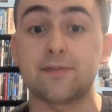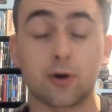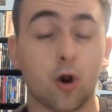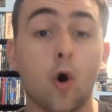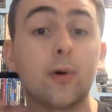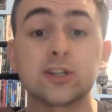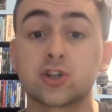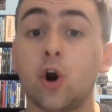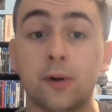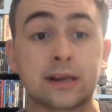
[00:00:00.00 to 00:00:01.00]
They're always
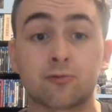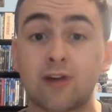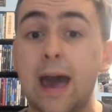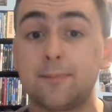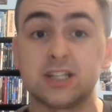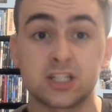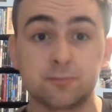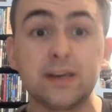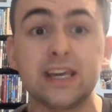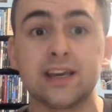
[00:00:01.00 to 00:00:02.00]
going at rapid
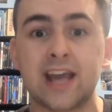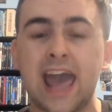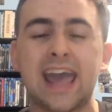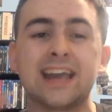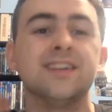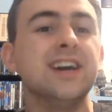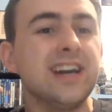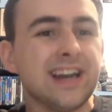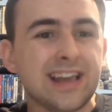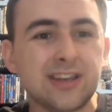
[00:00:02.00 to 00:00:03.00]
speed, and
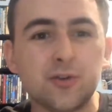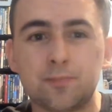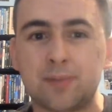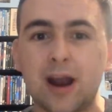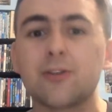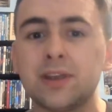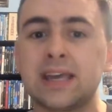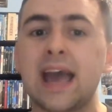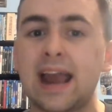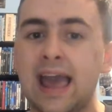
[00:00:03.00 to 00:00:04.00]
you barely
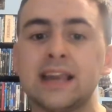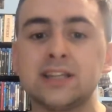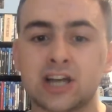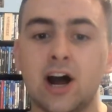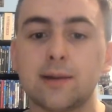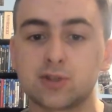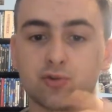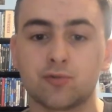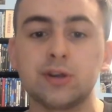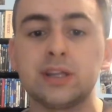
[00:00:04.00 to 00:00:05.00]
get any time to
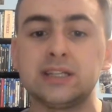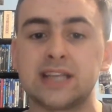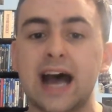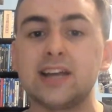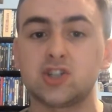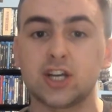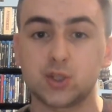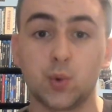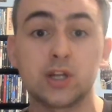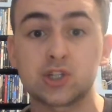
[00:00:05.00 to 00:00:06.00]
really
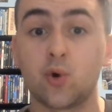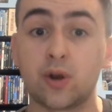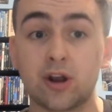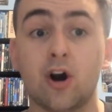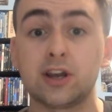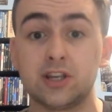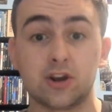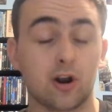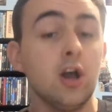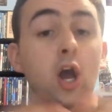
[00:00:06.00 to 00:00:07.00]
digest what's going on
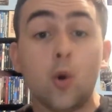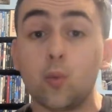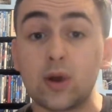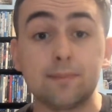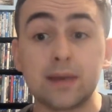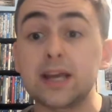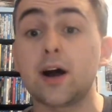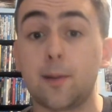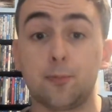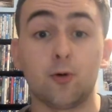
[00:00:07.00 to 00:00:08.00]
here. We meet
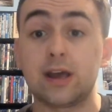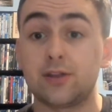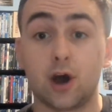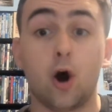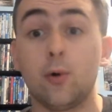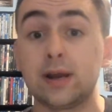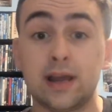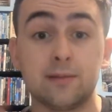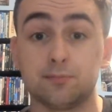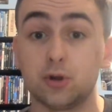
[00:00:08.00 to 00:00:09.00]
up with Owen
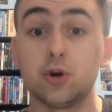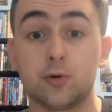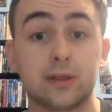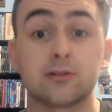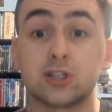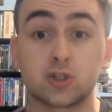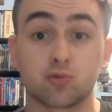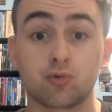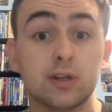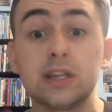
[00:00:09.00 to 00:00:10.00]
and Blue, and there's this
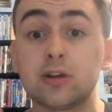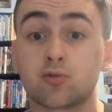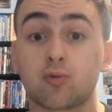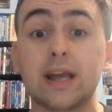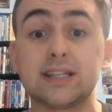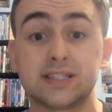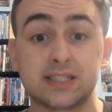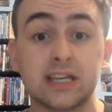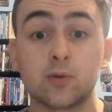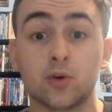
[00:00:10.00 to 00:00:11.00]
really great
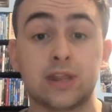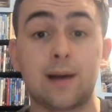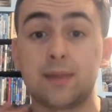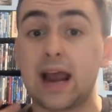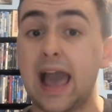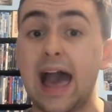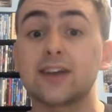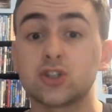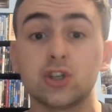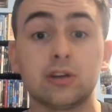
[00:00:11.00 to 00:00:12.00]
scene with them that I
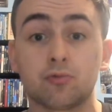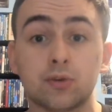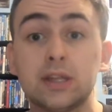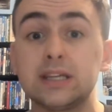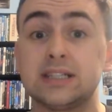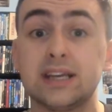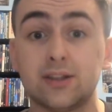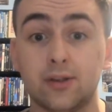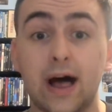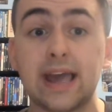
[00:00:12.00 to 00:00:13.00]
actually really
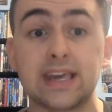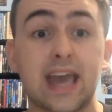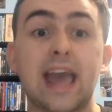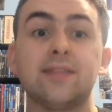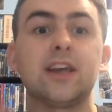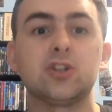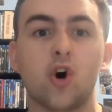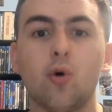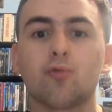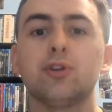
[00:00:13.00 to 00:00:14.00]
did like, and they
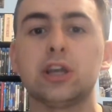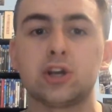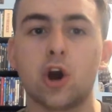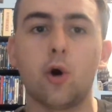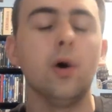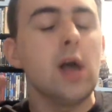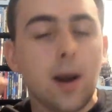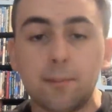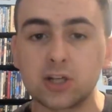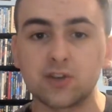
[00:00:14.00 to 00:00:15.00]
don't really go
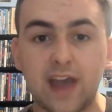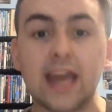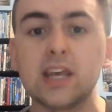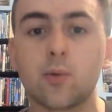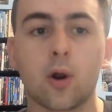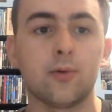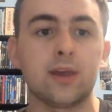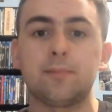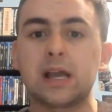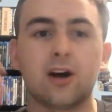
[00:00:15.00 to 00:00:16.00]
much of anywhere with
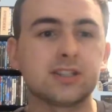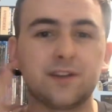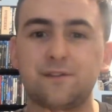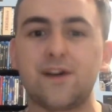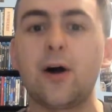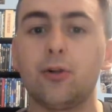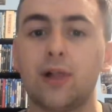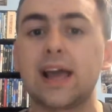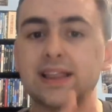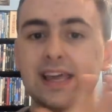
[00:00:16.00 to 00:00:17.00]
it because it felt
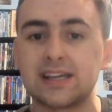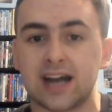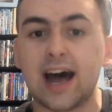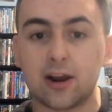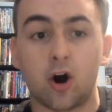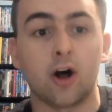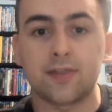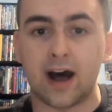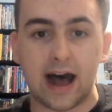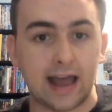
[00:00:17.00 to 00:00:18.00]
like they got on
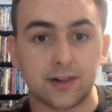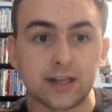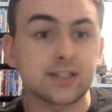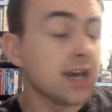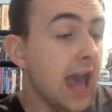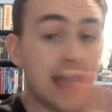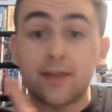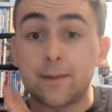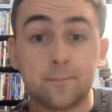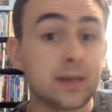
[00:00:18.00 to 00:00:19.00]
the island, and
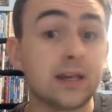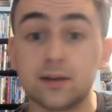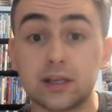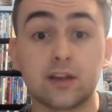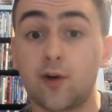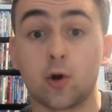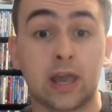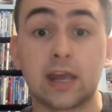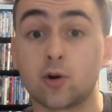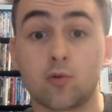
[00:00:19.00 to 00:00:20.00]
then immediately the
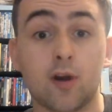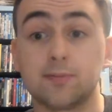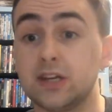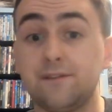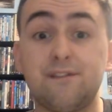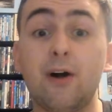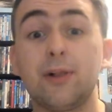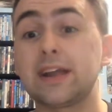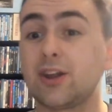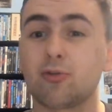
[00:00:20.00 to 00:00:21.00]
volcano erupted. It felt
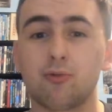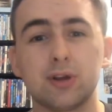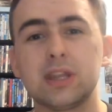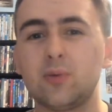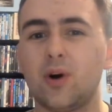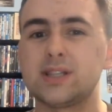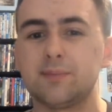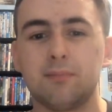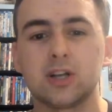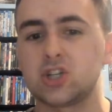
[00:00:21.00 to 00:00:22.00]
like there really
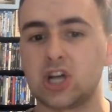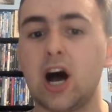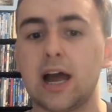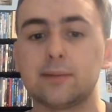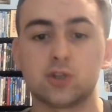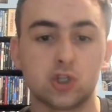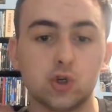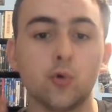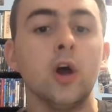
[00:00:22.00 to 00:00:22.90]
wasn't much time to